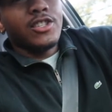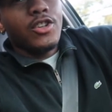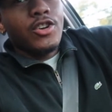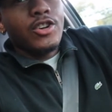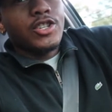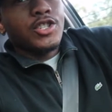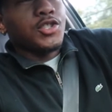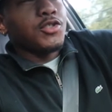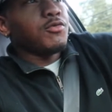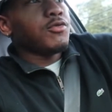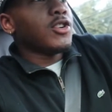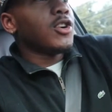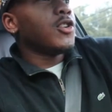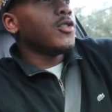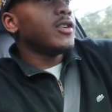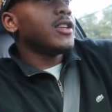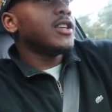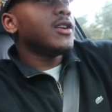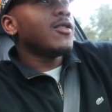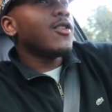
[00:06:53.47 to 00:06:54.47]
as long as you
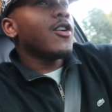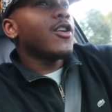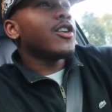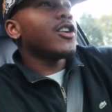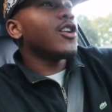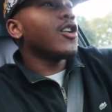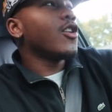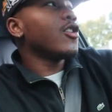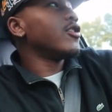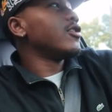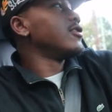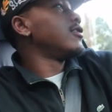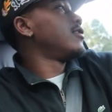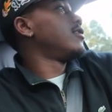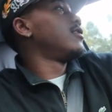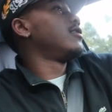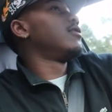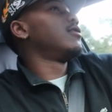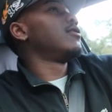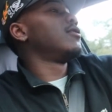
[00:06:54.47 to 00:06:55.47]
know in your heart of
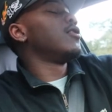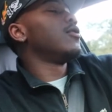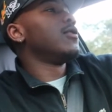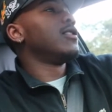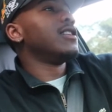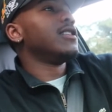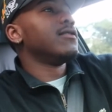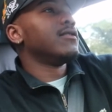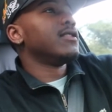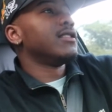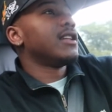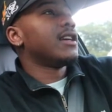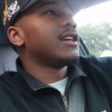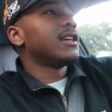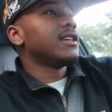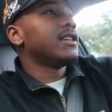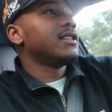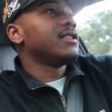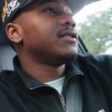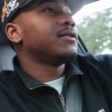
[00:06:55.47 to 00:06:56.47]
hearts or whatever,
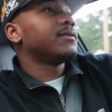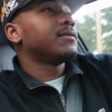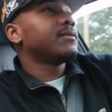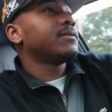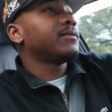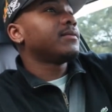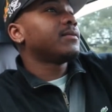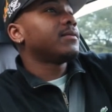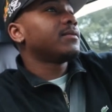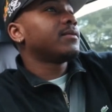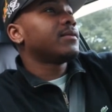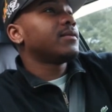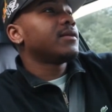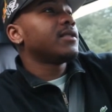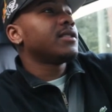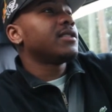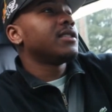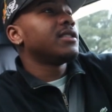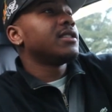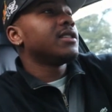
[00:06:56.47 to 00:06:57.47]
like,
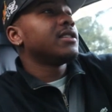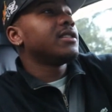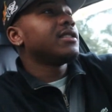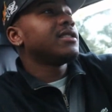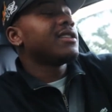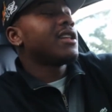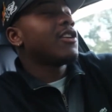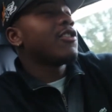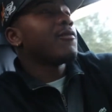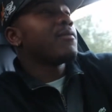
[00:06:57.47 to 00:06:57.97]
it shouldn't, it's not